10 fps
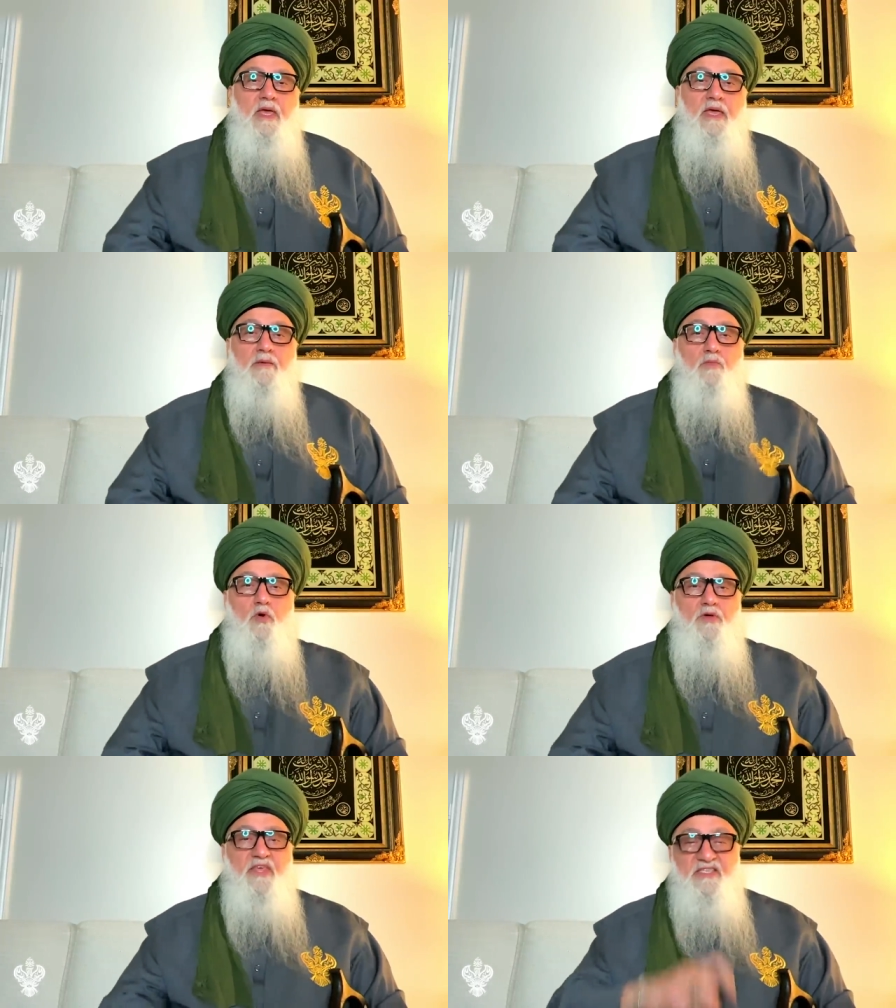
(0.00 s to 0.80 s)
And the
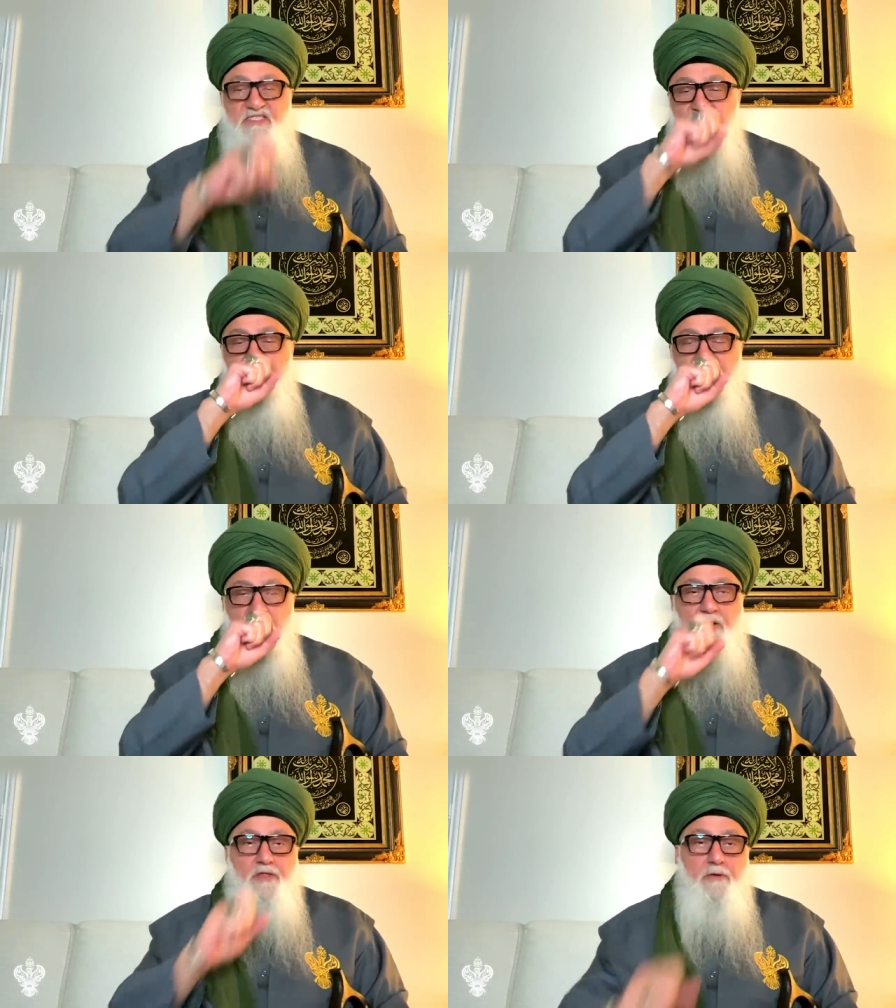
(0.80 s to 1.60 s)
more they
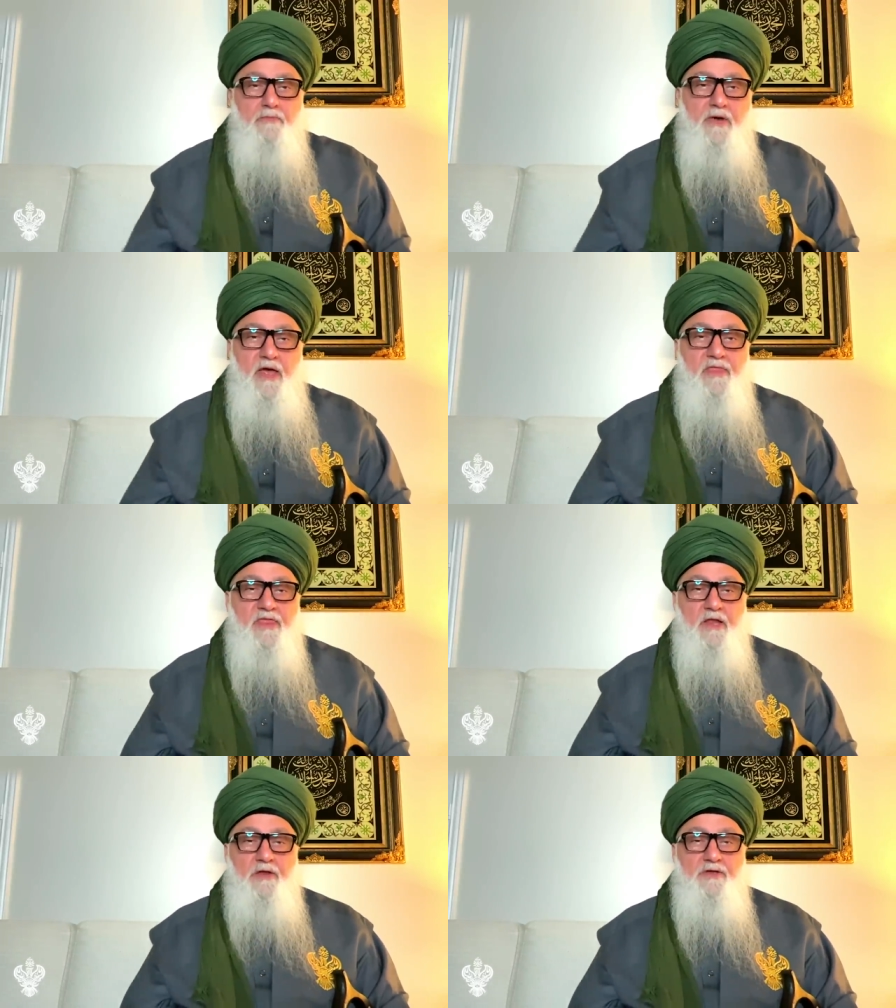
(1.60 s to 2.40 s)
safeguard their breath
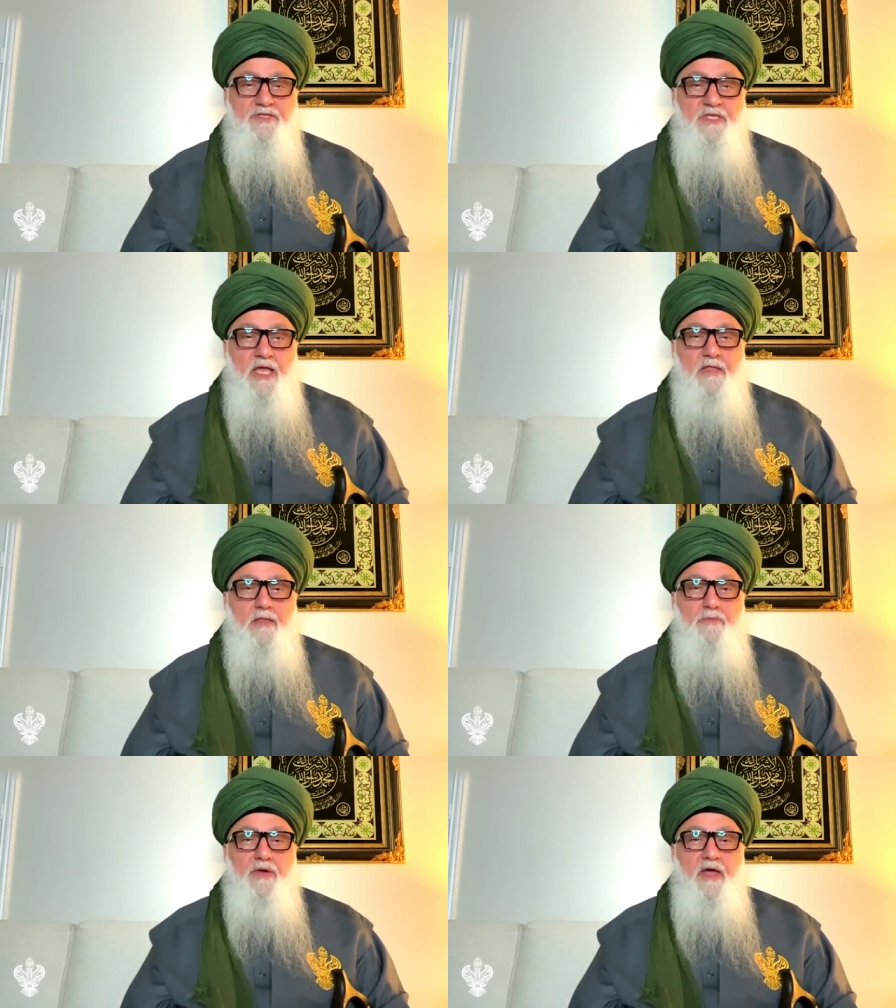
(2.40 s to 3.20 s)
and understand
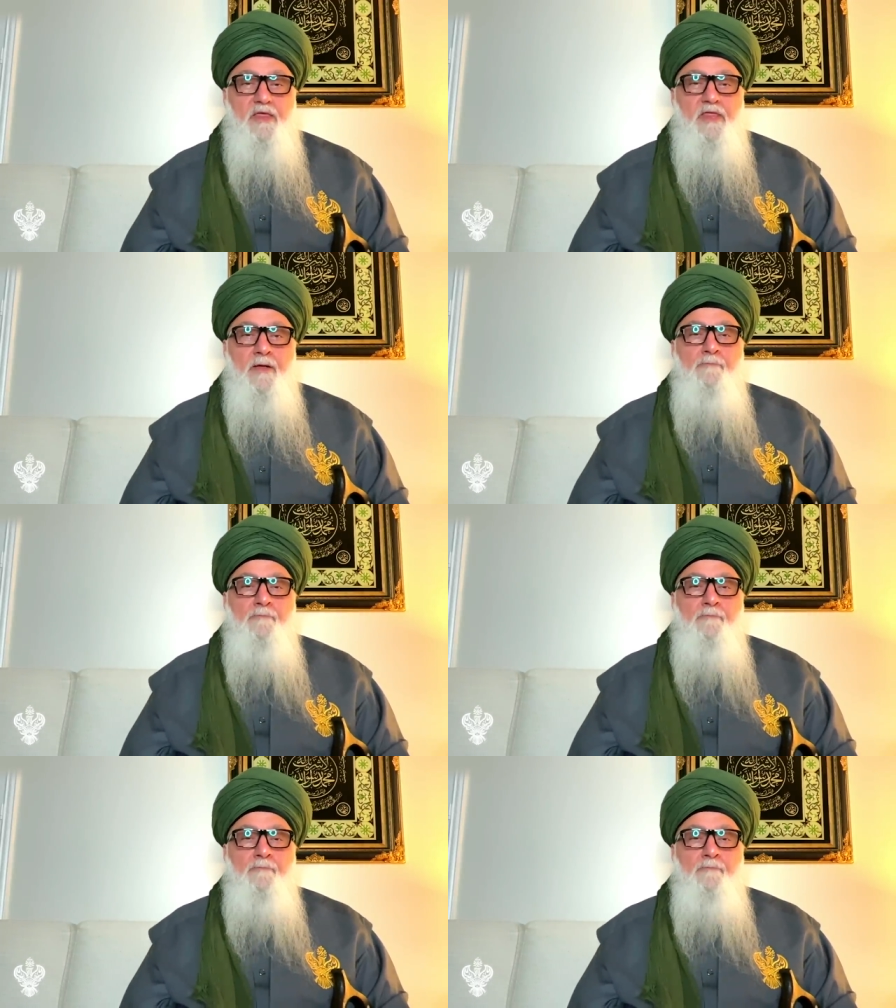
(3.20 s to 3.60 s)
the breath,